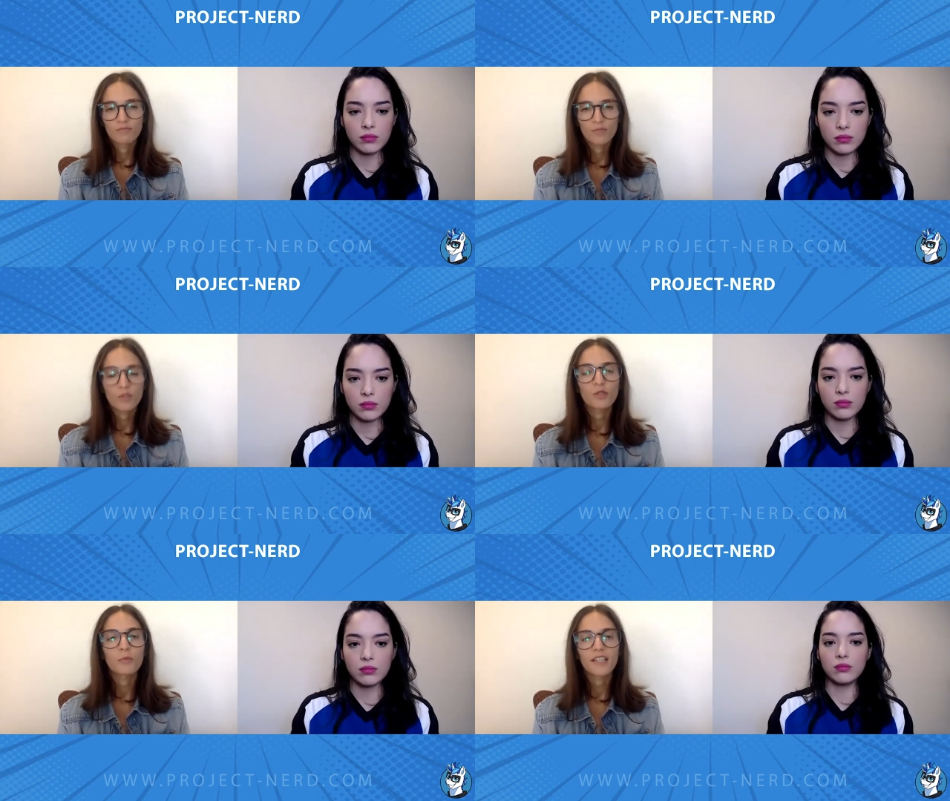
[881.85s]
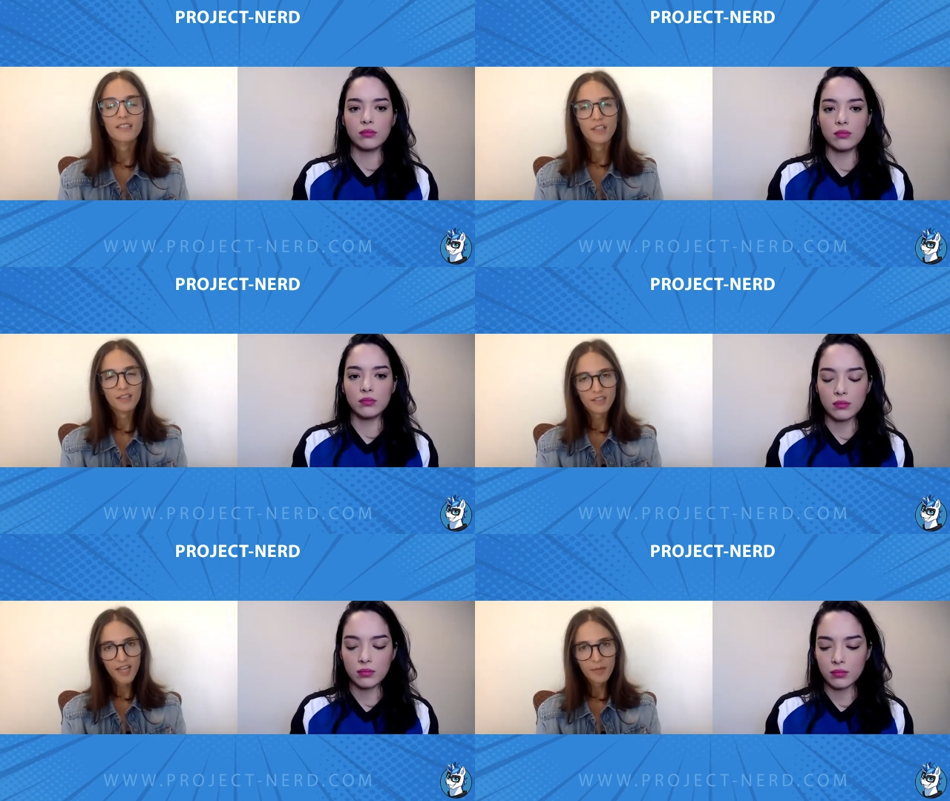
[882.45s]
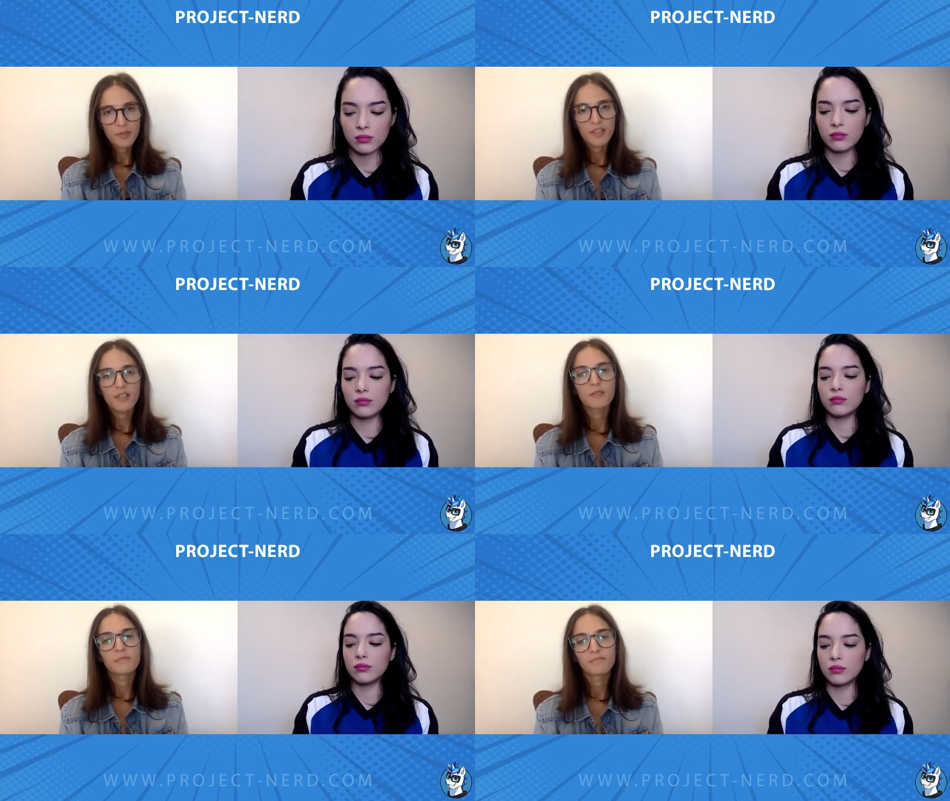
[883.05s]
Speaker 1: took place a long time ago.
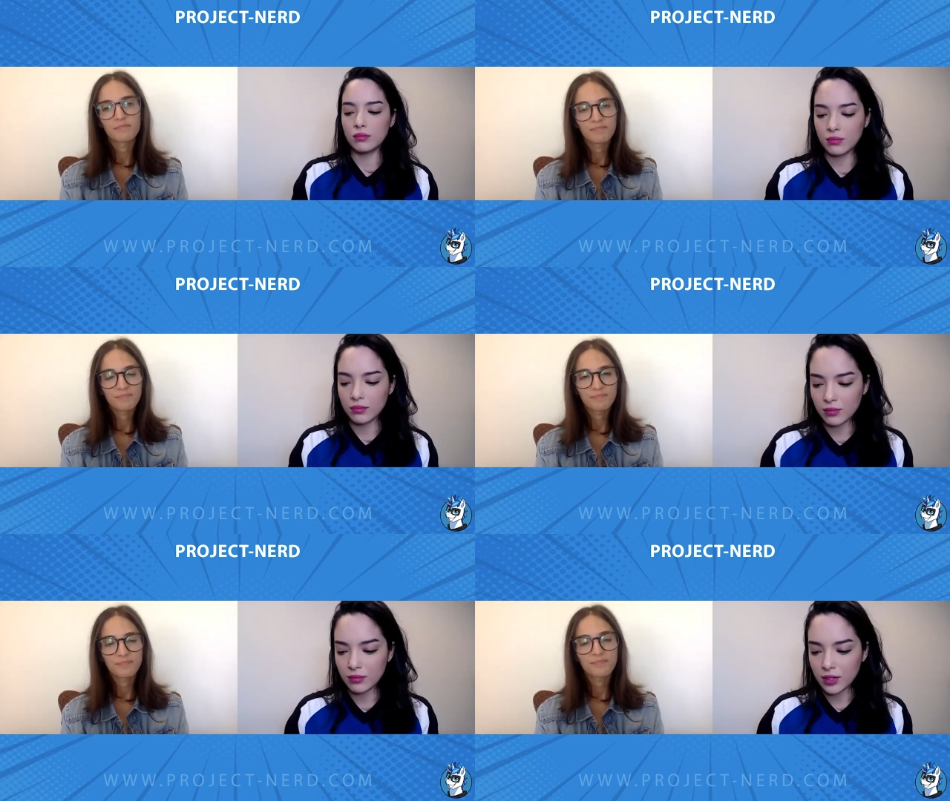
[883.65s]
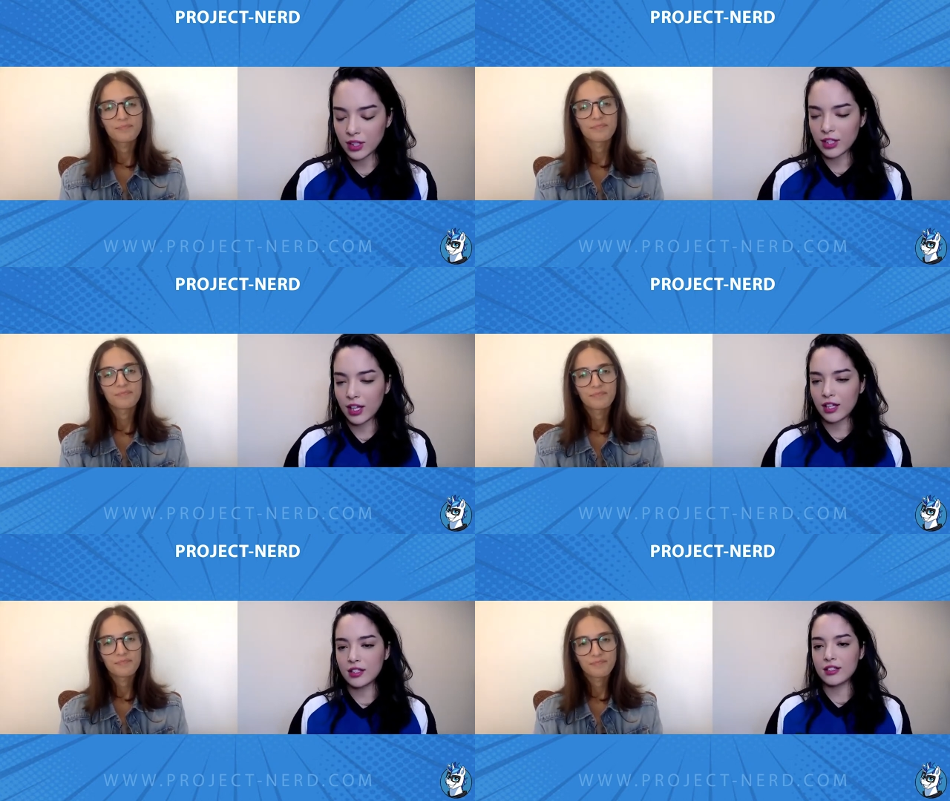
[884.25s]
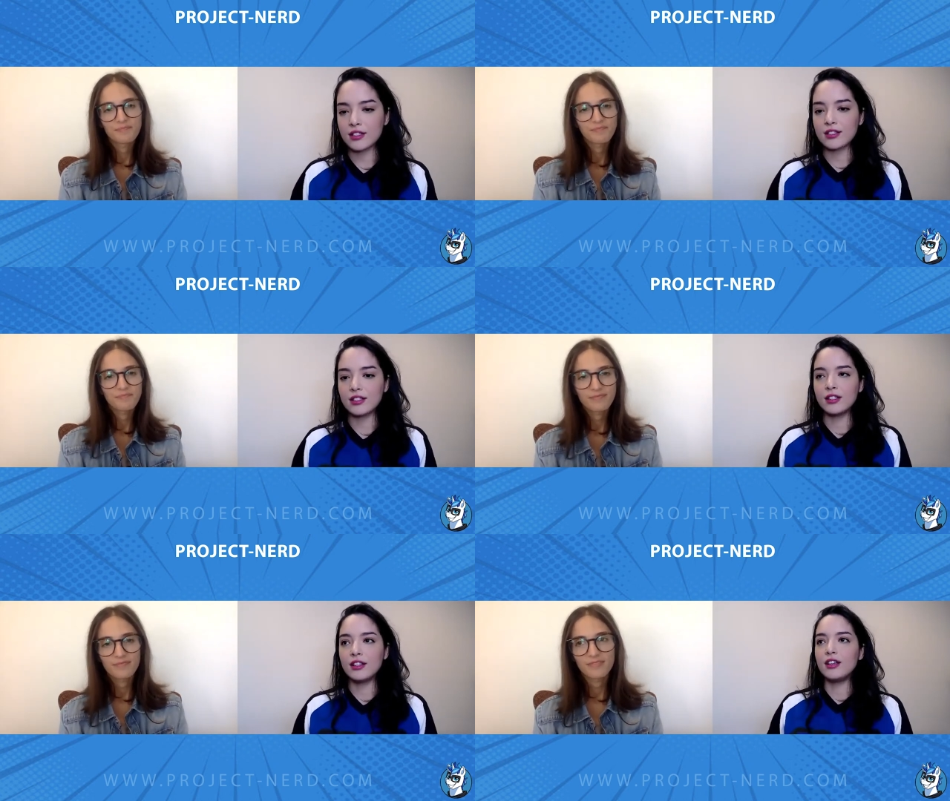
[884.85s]
That
Speaker 2: is
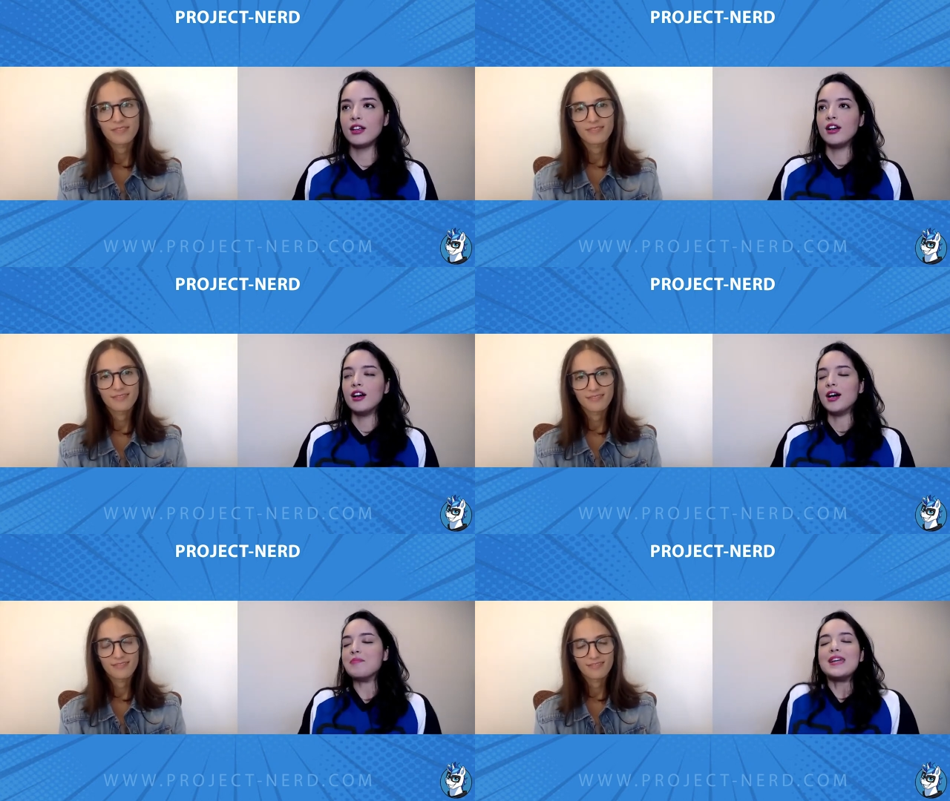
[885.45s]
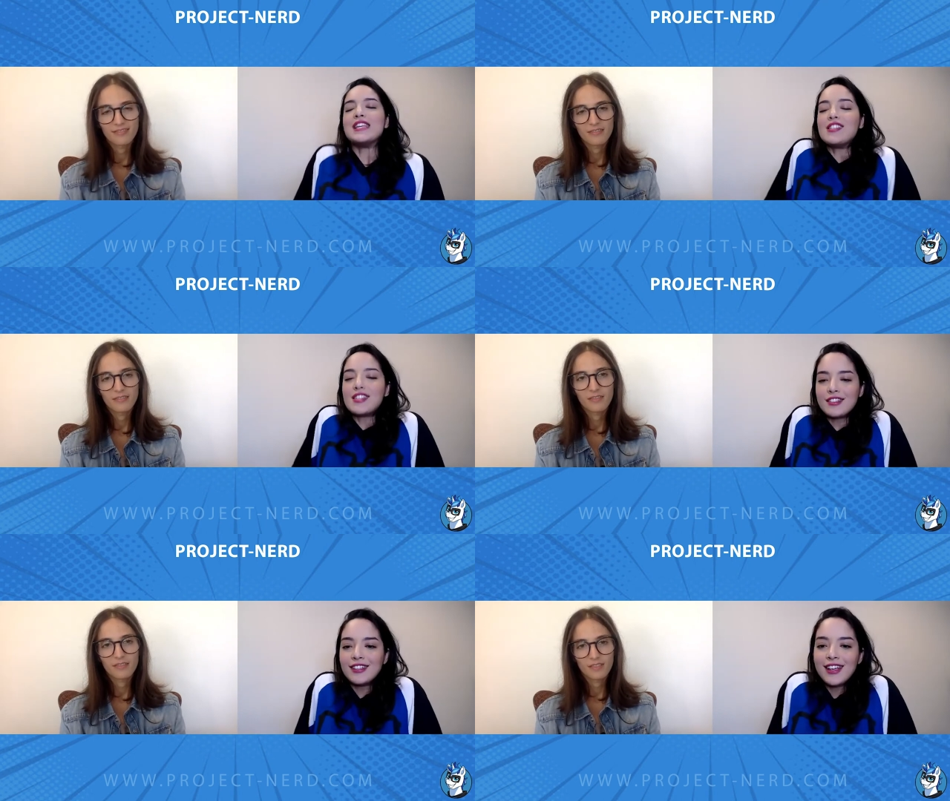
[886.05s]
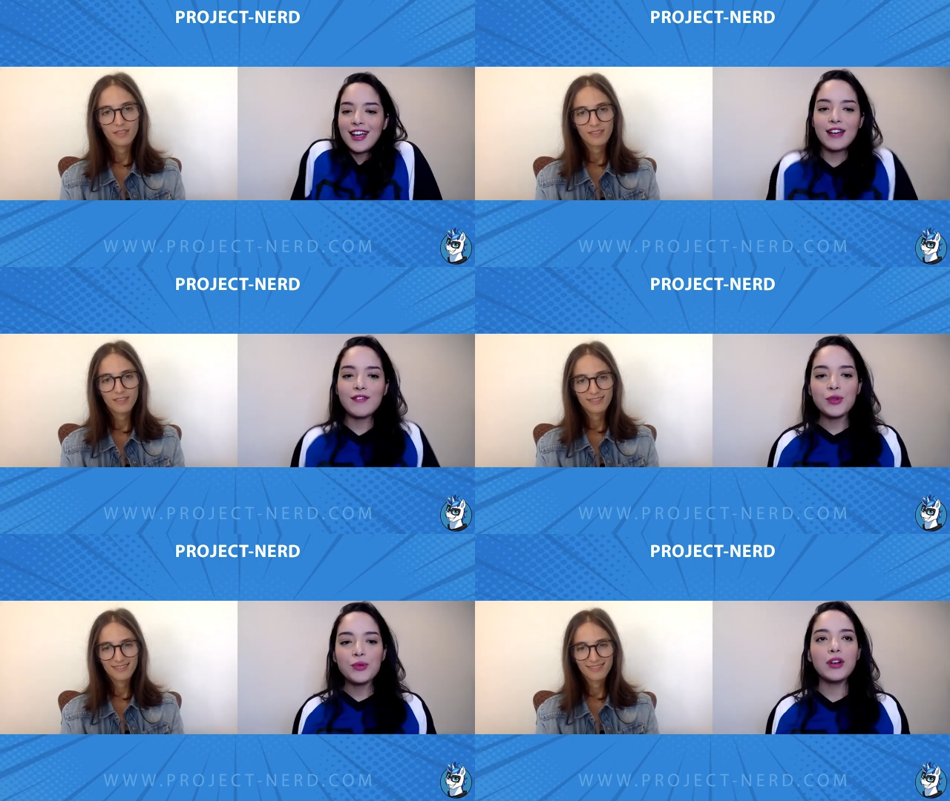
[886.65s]
amazing. Have
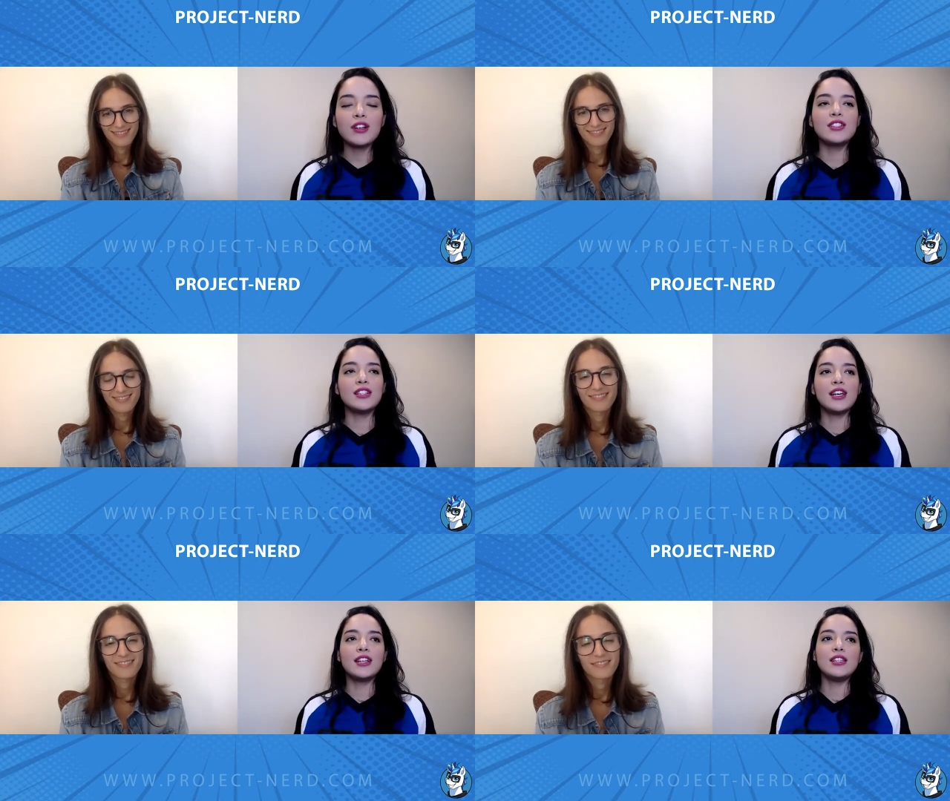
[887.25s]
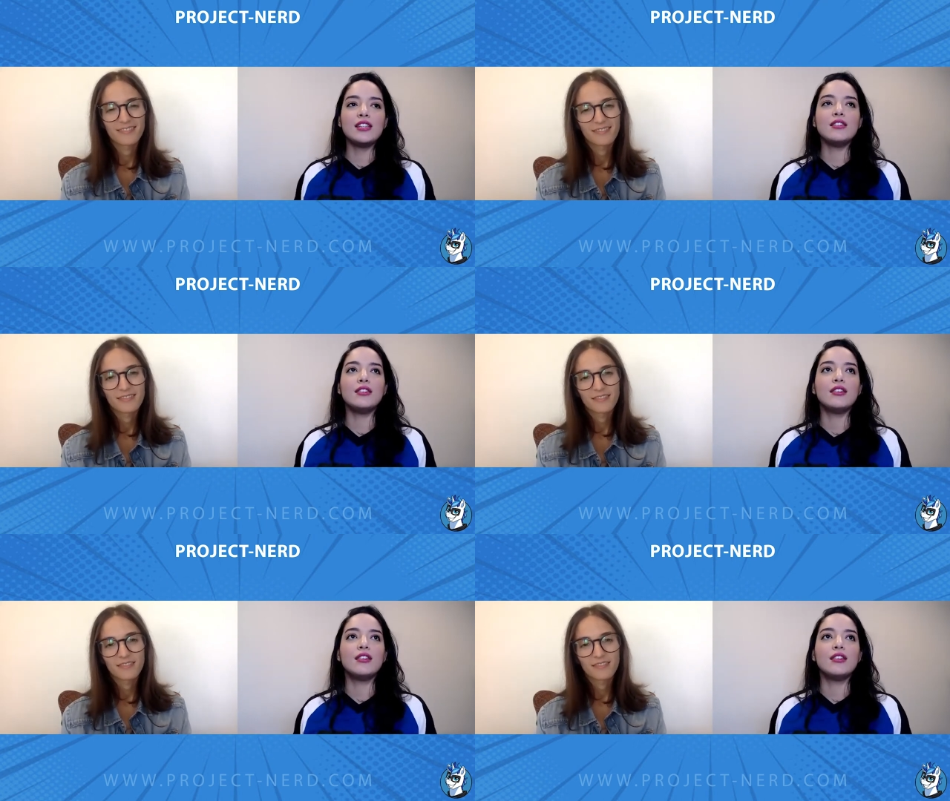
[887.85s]
you worked in any